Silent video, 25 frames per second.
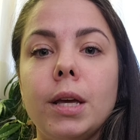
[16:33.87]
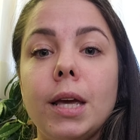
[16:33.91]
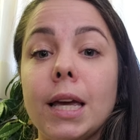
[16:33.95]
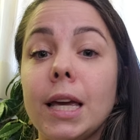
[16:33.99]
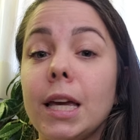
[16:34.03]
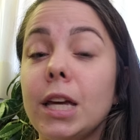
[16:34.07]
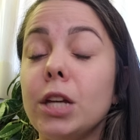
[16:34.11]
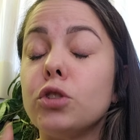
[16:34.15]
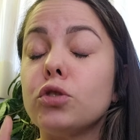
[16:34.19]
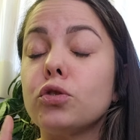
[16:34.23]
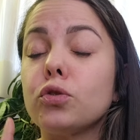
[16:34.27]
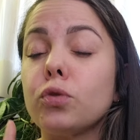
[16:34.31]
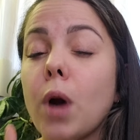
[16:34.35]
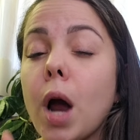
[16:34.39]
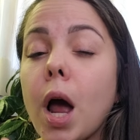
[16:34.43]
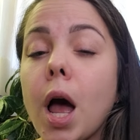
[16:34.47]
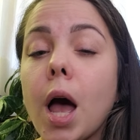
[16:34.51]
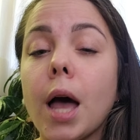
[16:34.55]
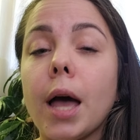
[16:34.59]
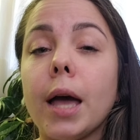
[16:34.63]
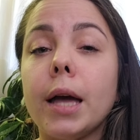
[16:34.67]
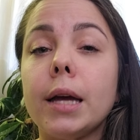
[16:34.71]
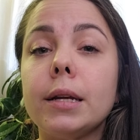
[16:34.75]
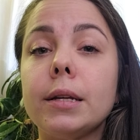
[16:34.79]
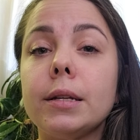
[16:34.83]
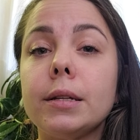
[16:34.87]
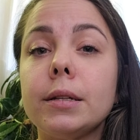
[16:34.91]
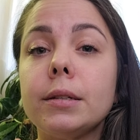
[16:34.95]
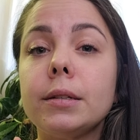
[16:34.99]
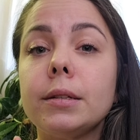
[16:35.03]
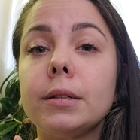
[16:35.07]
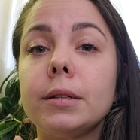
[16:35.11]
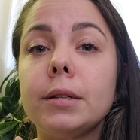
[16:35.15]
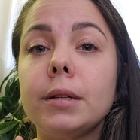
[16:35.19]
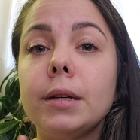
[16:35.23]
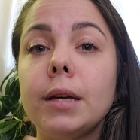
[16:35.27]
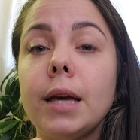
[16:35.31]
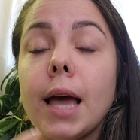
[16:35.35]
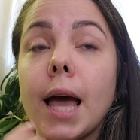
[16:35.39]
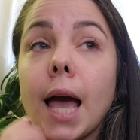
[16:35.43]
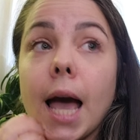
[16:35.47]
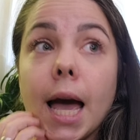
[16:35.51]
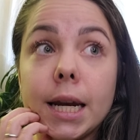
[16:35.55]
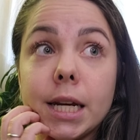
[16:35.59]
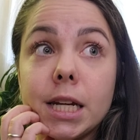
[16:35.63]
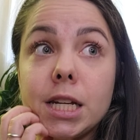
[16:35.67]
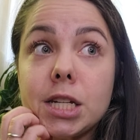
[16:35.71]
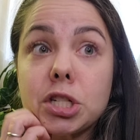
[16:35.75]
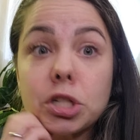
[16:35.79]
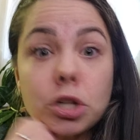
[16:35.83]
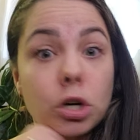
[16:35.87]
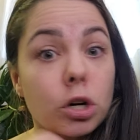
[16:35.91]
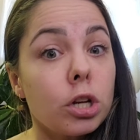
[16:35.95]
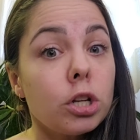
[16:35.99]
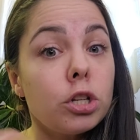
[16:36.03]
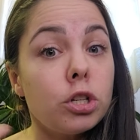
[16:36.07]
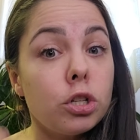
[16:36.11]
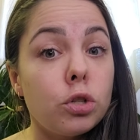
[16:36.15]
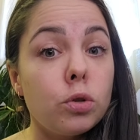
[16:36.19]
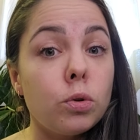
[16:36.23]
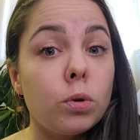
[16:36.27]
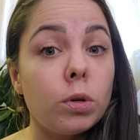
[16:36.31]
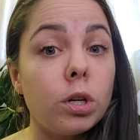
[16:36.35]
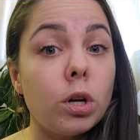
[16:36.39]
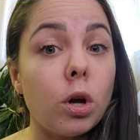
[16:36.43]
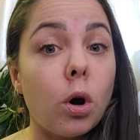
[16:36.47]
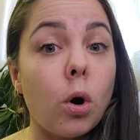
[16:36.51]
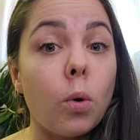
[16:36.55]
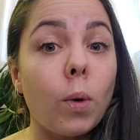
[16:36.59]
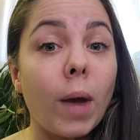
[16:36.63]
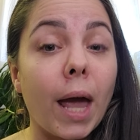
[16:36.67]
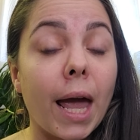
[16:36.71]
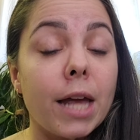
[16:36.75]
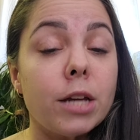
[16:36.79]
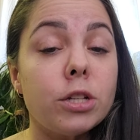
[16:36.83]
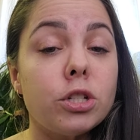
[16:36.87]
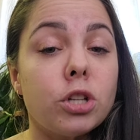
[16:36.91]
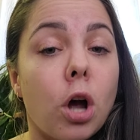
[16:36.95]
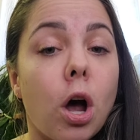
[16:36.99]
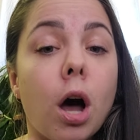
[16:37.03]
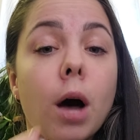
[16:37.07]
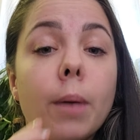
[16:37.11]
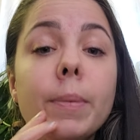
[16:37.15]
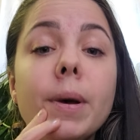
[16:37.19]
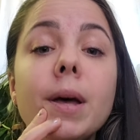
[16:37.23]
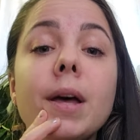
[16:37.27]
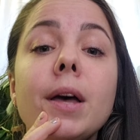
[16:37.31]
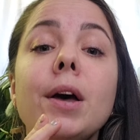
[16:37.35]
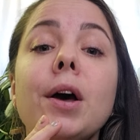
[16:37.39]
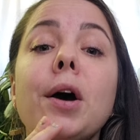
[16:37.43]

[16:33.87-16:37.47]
He tried, and he started to do an okay job,